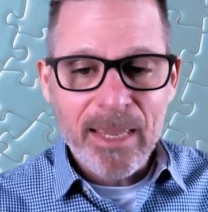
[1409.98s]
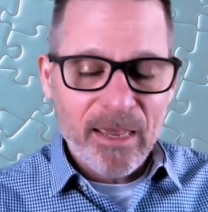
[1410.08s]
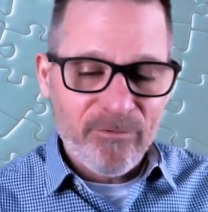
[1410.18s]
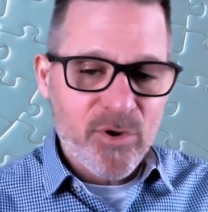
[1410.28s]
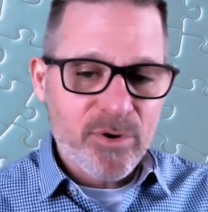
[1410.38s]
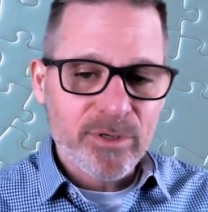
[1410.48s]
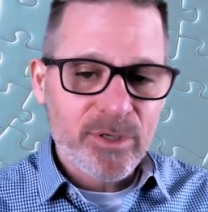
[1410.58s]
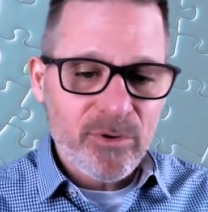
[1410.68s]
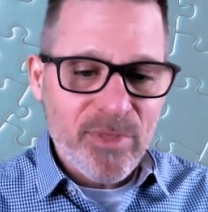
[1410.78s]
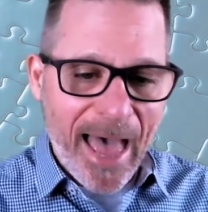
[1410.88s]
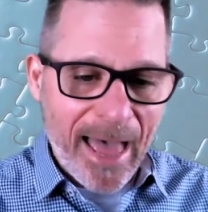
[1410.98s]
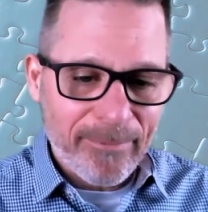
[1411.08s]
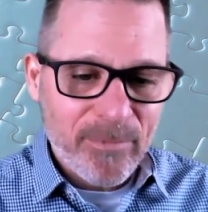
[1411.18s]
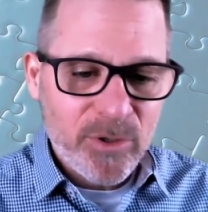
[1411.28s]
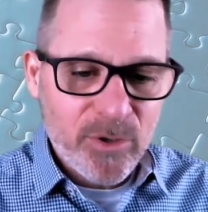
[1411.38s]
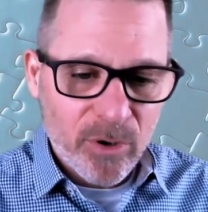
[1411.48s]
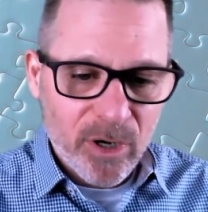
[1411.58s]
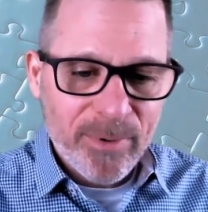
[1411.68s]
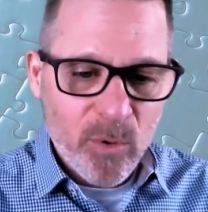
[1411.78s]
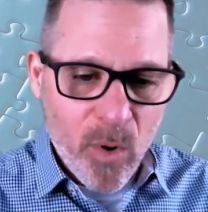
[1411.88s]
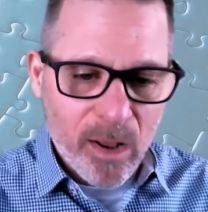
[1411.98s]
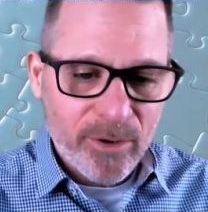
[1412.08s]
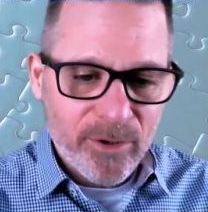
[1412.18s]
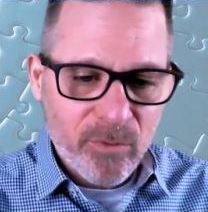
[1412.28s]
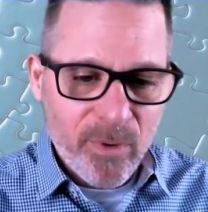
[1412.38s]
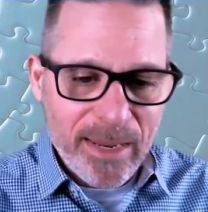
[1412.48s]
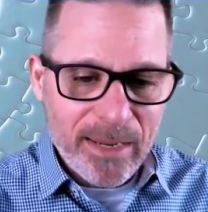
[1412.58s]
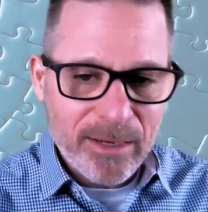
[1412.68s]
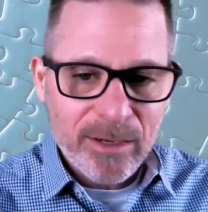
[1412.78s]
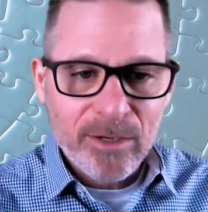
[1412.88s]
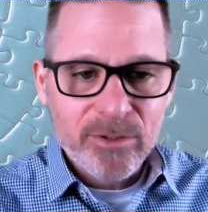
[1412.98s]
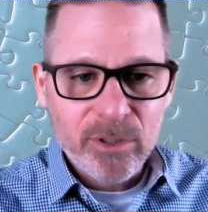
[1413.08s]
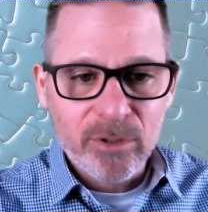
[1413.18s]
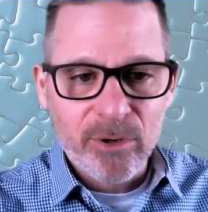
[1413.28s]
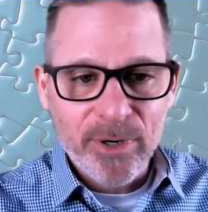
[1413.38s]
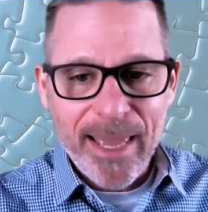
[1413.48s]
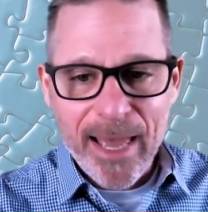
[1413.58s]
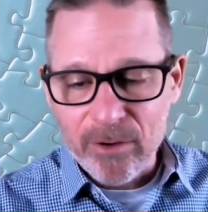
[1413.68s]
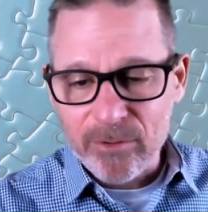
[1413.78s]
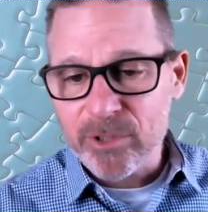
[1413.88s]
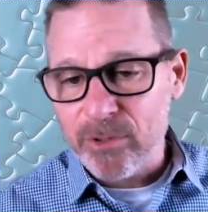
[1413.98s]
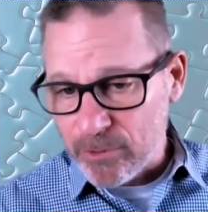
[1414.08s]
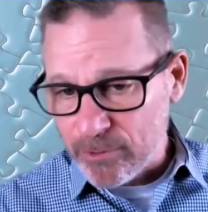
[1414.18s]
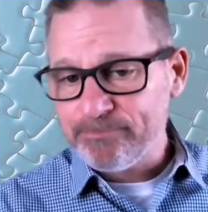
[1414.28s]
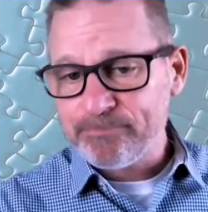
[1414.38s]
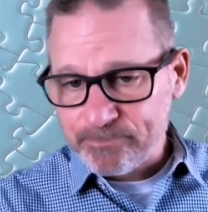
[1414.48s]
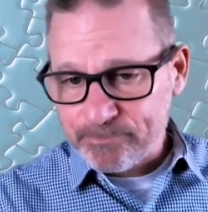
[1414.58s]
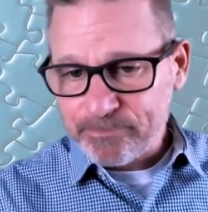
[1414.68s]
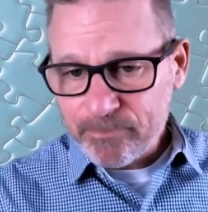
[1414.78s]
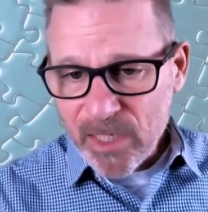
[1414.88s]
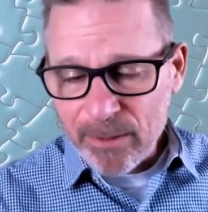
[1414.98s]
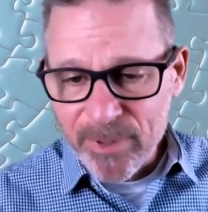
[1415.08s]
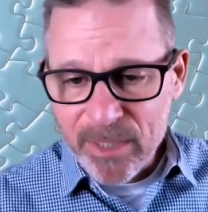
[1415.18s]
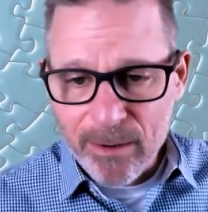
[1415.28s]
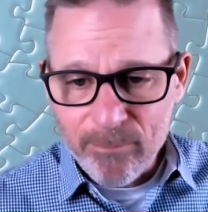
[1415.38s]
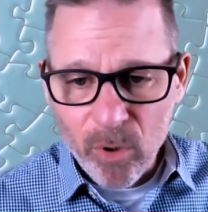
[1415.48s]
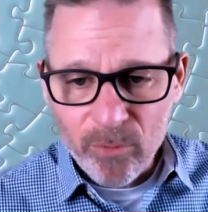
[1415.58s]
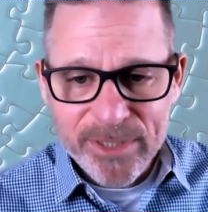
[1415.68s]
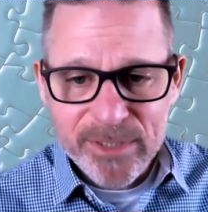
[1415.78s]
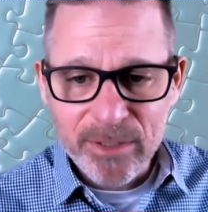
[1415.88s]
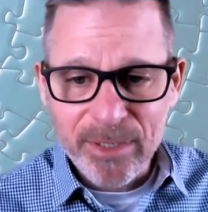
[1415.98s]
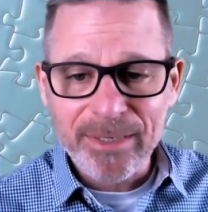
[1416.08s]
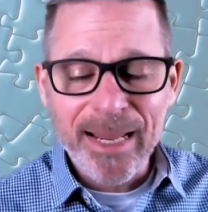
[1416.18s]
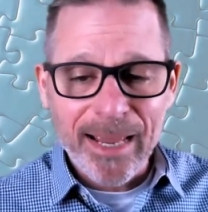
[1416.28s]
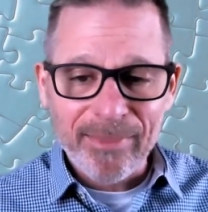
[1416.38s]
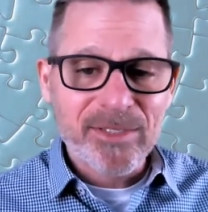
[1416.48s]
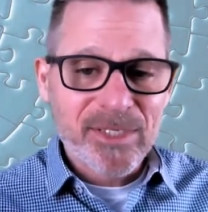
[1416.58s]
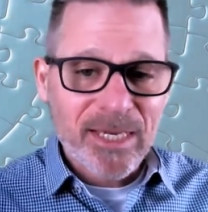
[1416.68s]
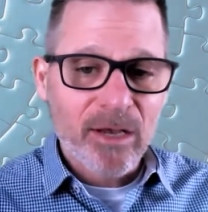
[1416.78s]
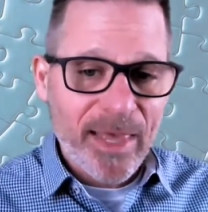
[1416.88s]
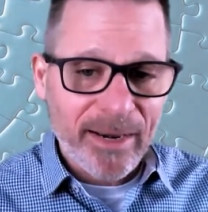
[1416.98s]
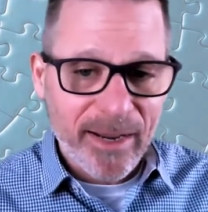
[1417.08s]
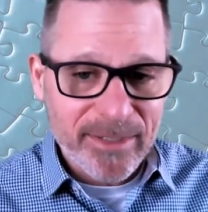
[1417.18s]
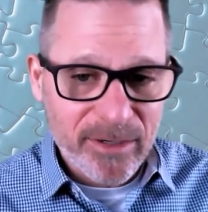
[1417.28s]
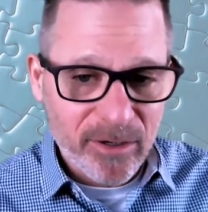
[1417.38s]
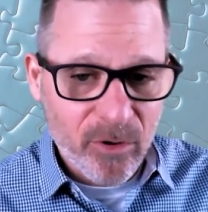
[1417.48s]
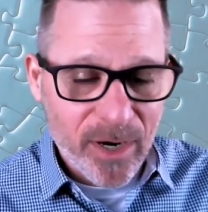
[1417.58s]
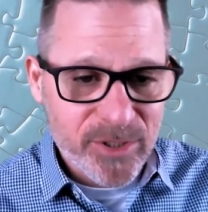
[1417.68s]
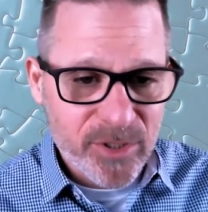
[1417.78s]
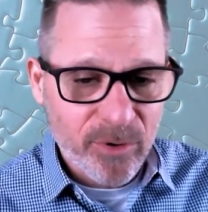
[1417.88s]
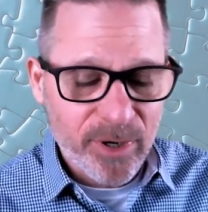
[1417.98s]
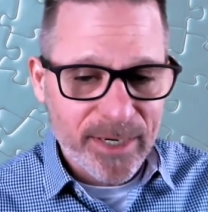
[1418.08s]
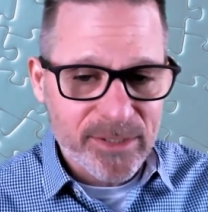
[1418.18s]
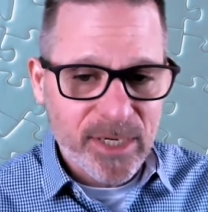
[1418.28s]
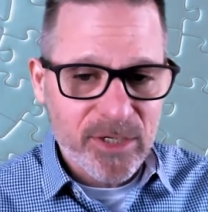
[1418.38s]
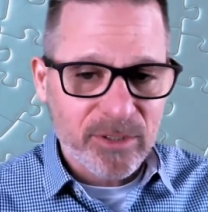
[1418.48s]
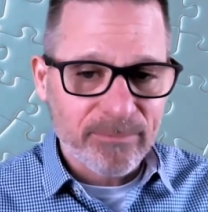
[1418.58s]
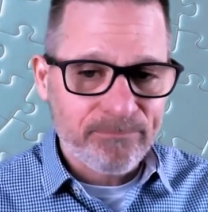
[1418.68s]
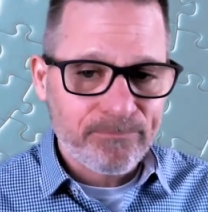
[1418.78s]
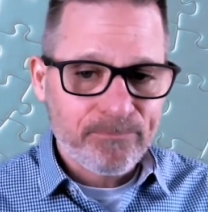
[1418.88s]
If you can do that, you are going to be well on your way to learning how to become more resilient and then scale that idea across your organization.